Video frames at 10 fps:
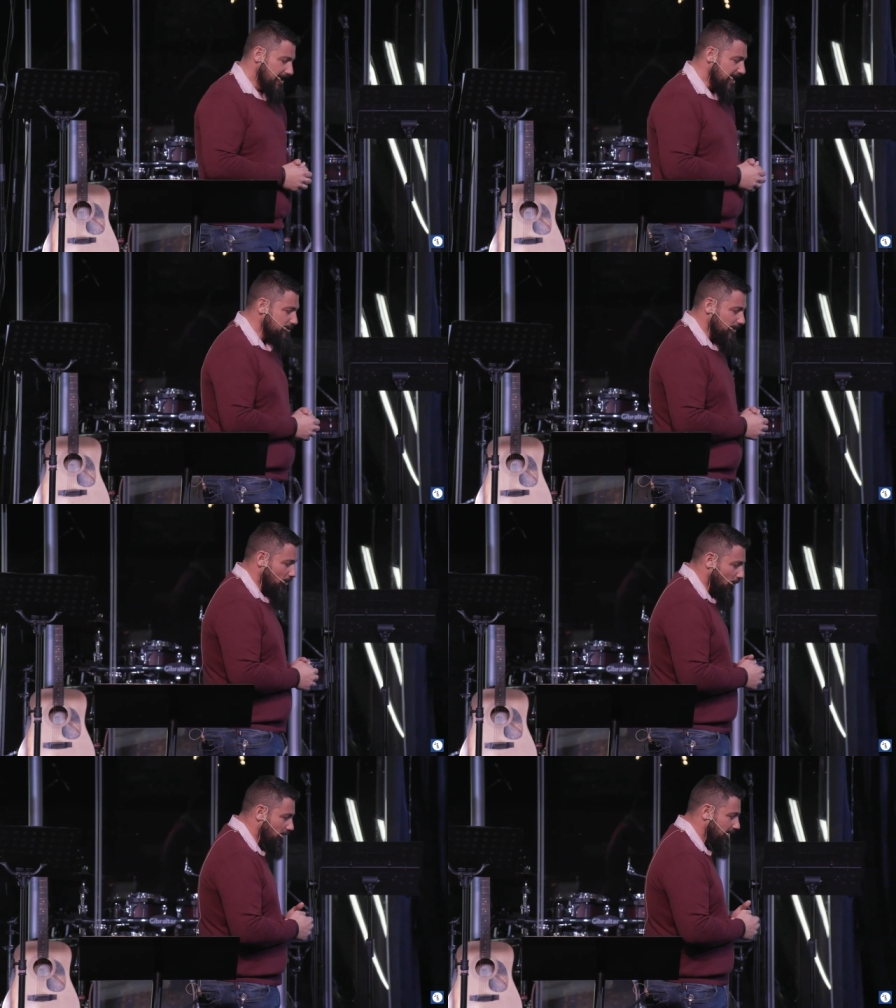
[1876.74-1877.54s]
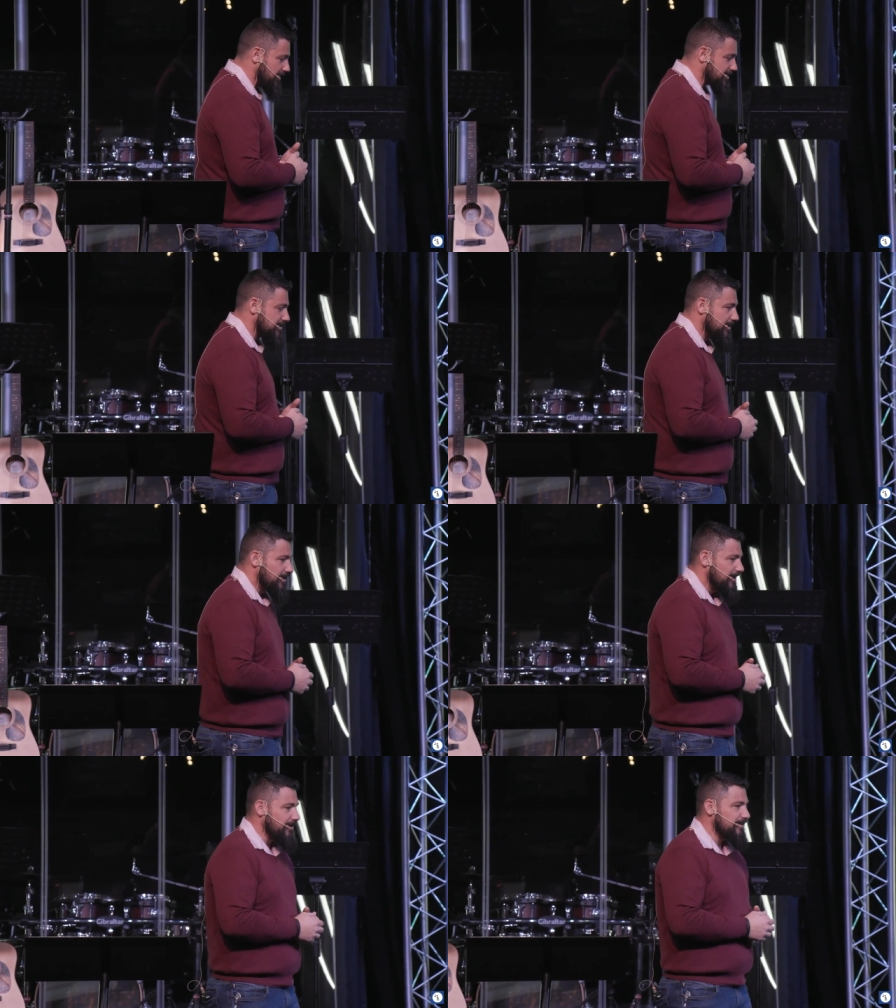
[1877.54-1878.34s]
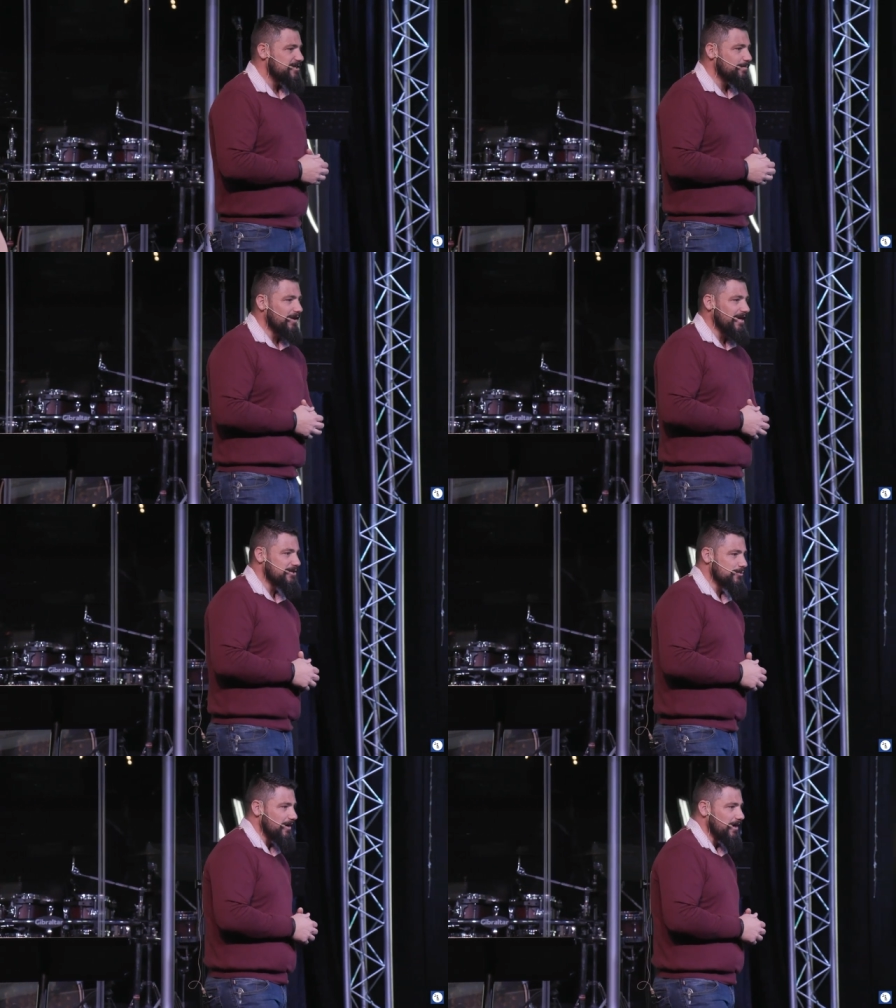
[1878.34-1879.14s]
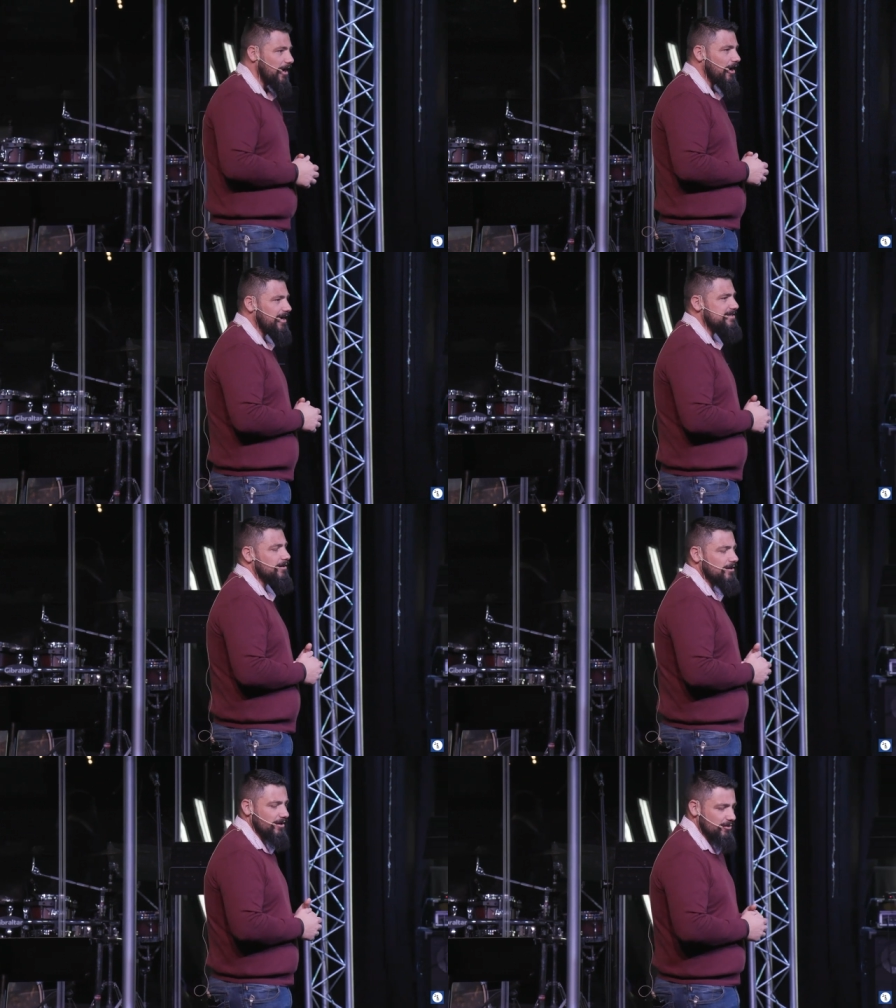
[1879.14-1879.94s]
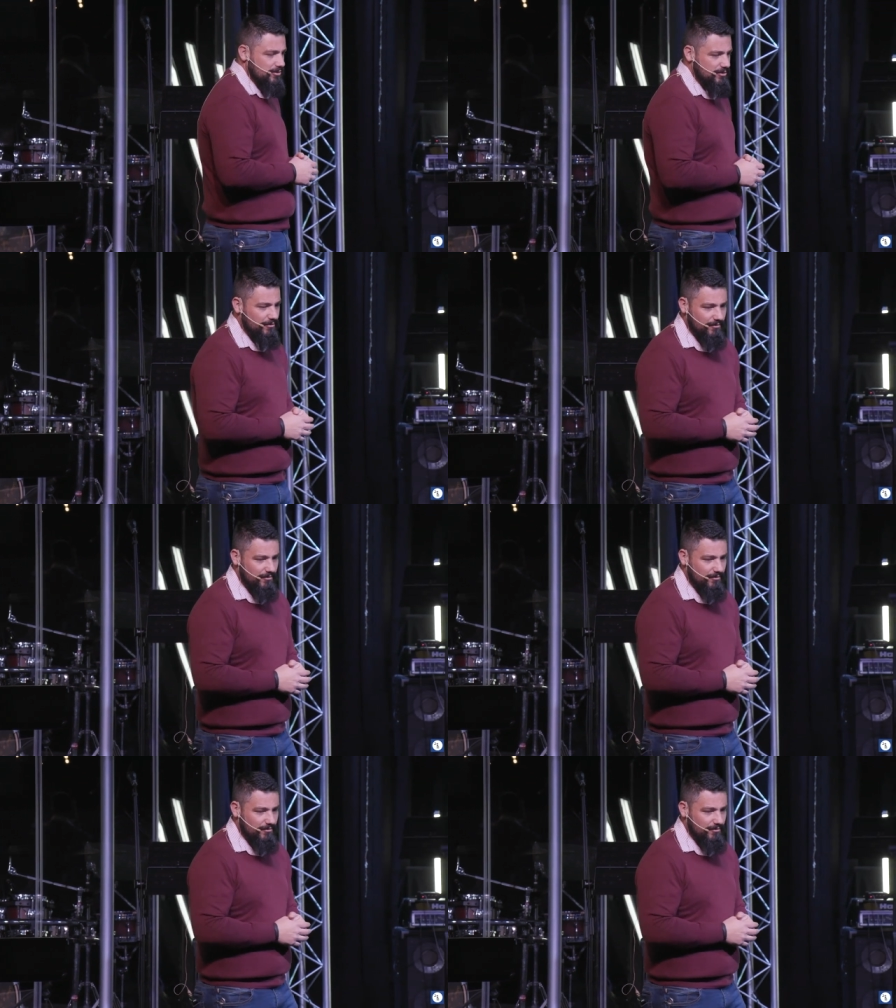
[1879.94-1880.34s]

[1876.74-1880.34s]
As we all in this, in this place where our eyes are closed,